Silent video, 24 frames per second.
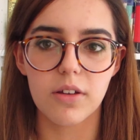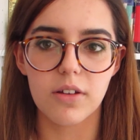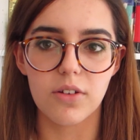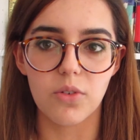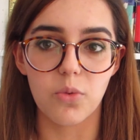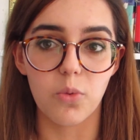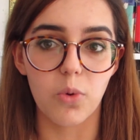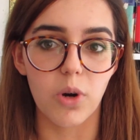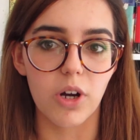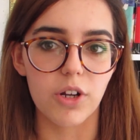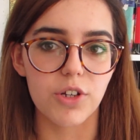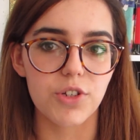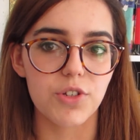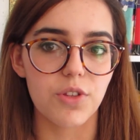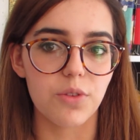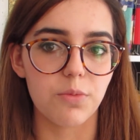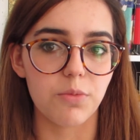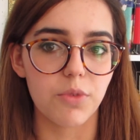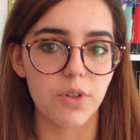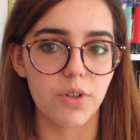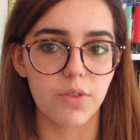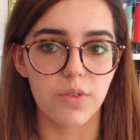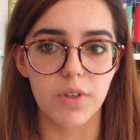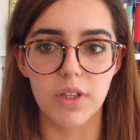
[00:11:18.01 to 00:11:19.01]
watch the
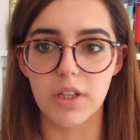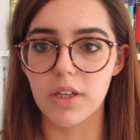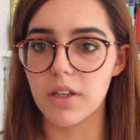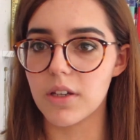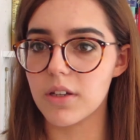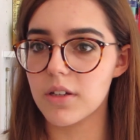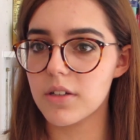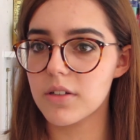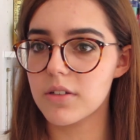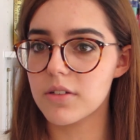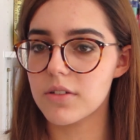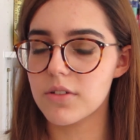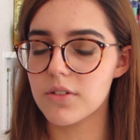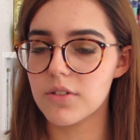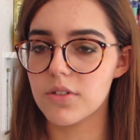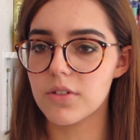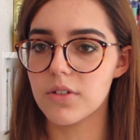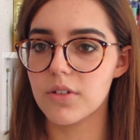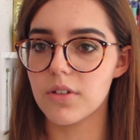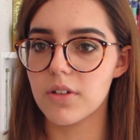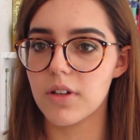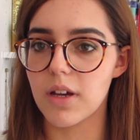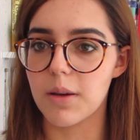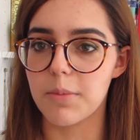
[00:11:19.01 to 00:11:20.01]
movie
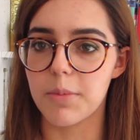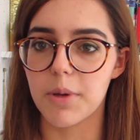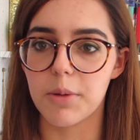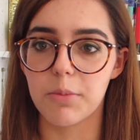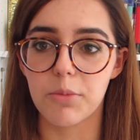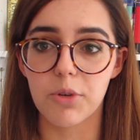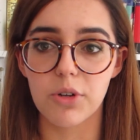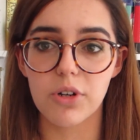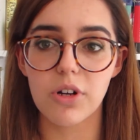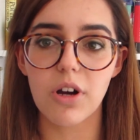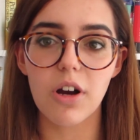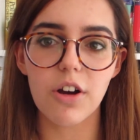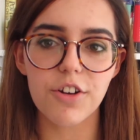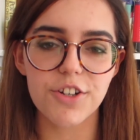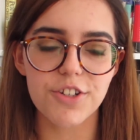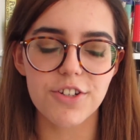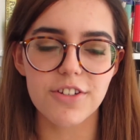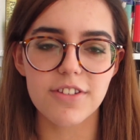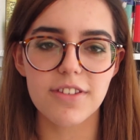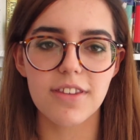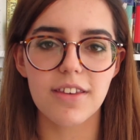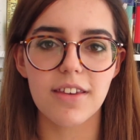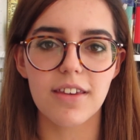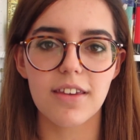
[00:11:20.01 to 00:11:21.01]
a bit more
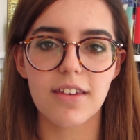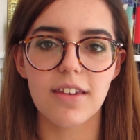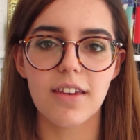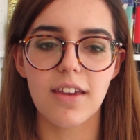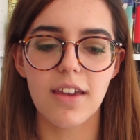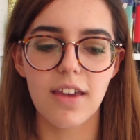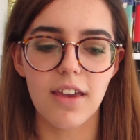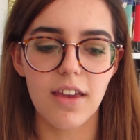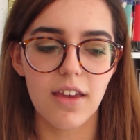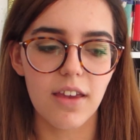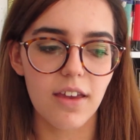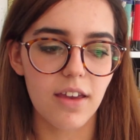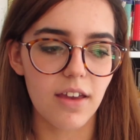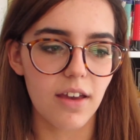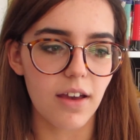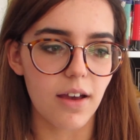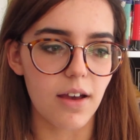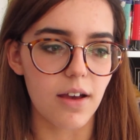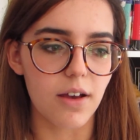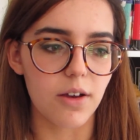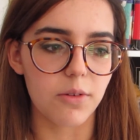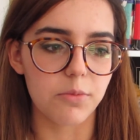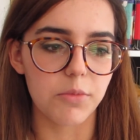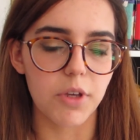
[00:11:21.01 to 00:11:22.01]
cautiously.
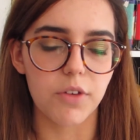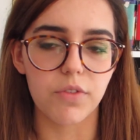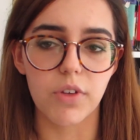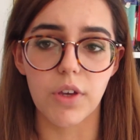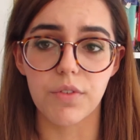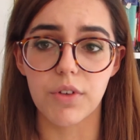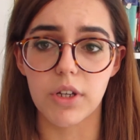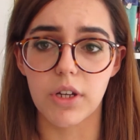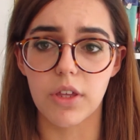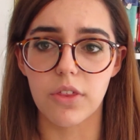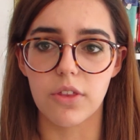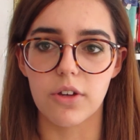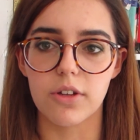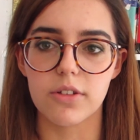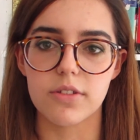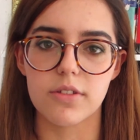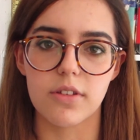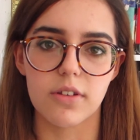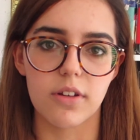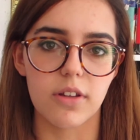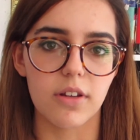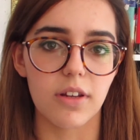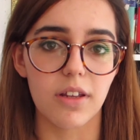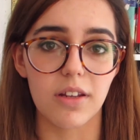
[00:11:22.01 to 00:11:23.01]
If you have any thoughts
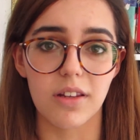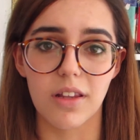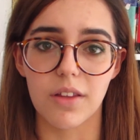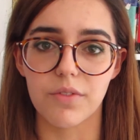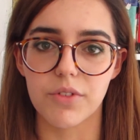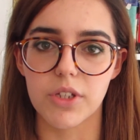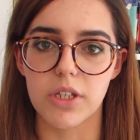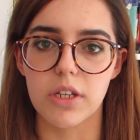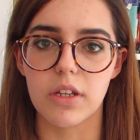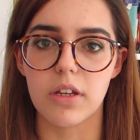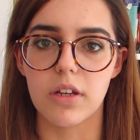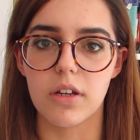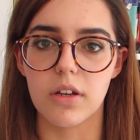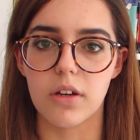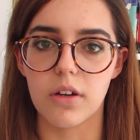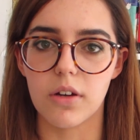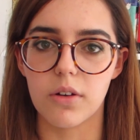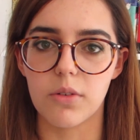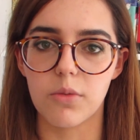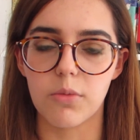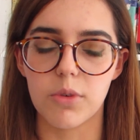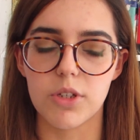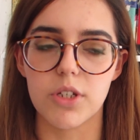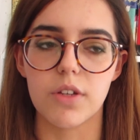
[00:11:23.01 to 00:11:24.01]
on it, I'd love to
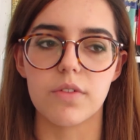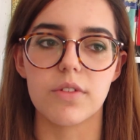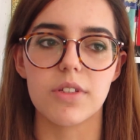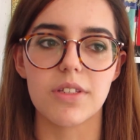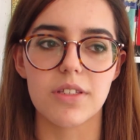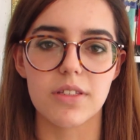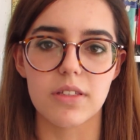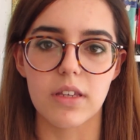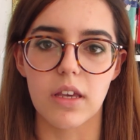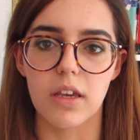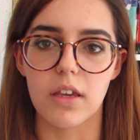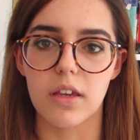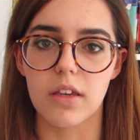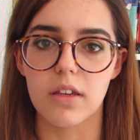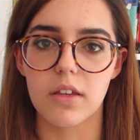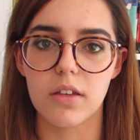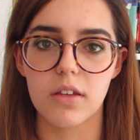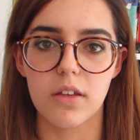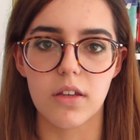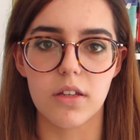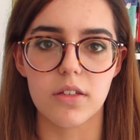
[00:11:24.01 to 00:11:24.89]
hear what you have to say.